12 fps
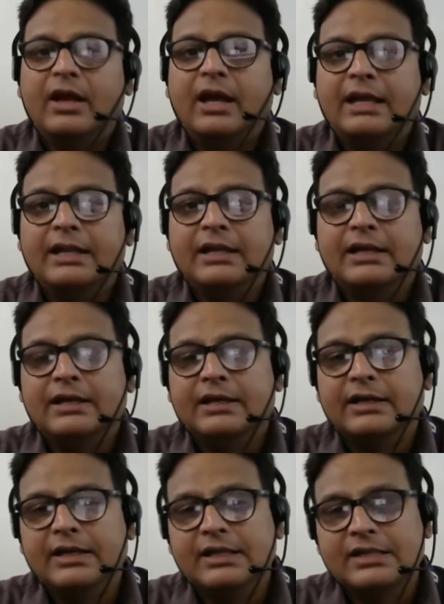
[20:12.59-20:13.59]
and
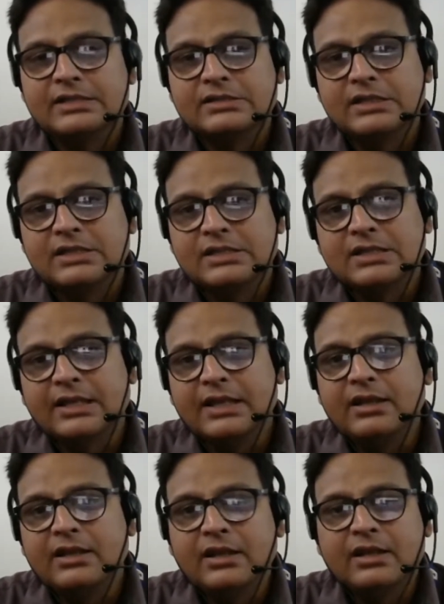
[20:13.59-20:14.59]
it
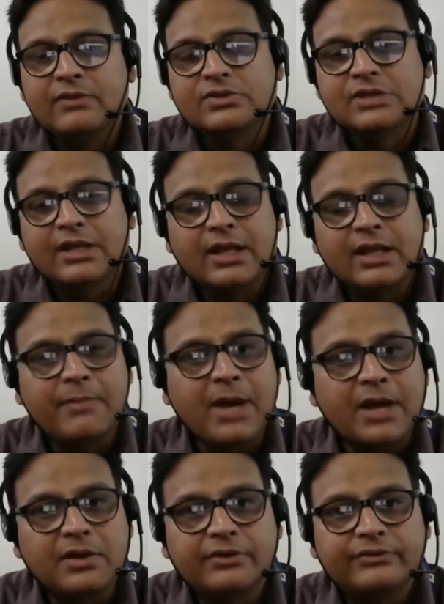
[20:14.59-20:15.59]
was again a
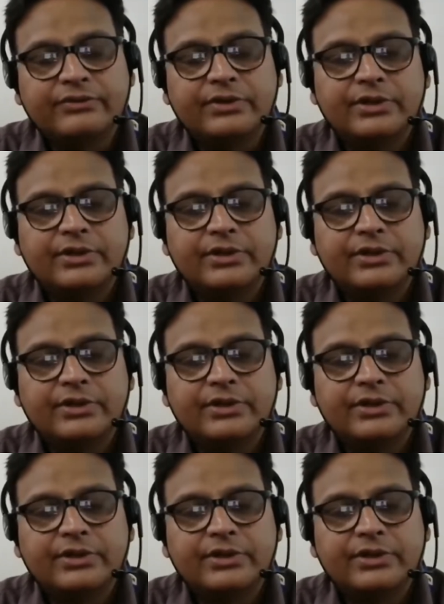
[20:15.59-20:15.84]
part of